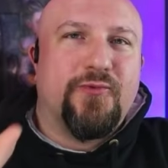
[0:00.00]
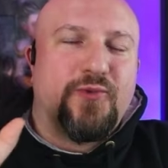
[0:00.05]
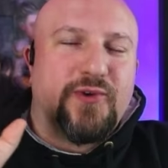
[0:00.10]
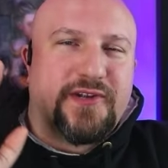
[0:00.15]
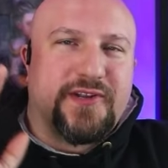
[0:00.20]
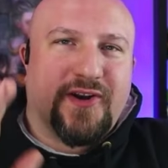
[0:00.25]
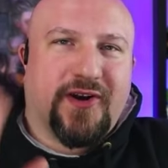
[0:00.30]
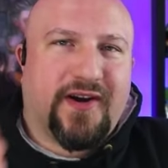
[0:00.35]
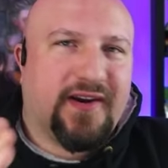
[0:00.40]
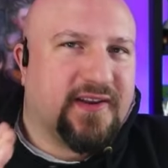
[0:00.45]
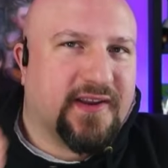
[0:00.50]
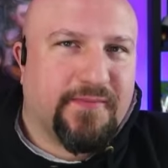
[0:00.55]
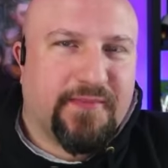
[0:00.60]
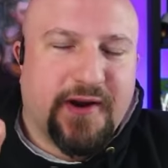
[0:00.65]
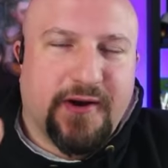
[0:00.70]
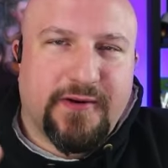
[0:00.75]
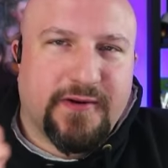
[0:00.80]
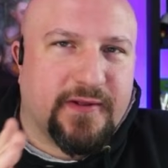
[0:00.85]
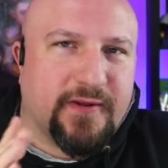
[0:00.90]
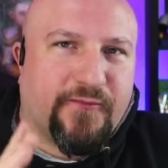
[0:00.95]
We talked
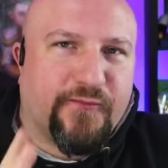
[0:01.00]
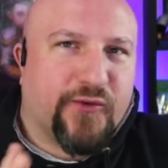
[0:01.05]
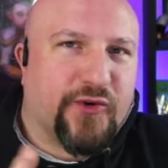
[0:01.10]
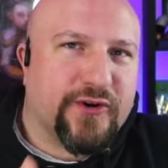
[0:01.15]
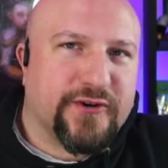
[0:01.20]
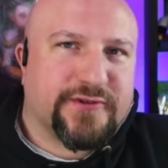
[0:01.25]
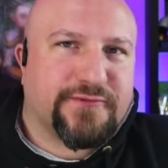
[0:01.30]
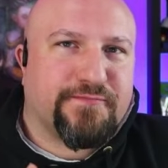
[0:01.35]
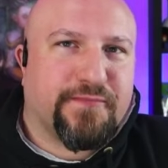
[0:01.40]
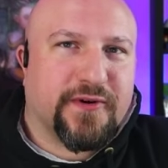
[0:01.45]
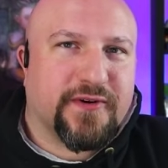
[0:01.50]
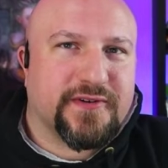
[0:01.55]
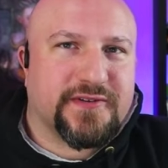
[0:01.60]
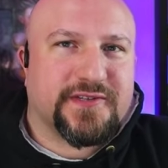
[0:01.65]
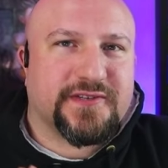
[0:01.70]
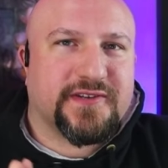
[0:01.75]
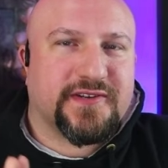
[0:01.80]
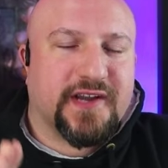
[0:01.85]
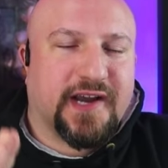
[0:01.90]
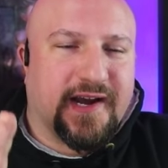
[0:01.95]
about in the first
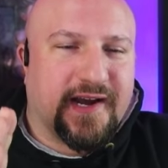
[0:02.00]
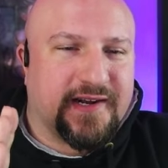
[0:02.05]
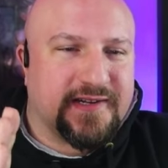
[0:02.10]
burst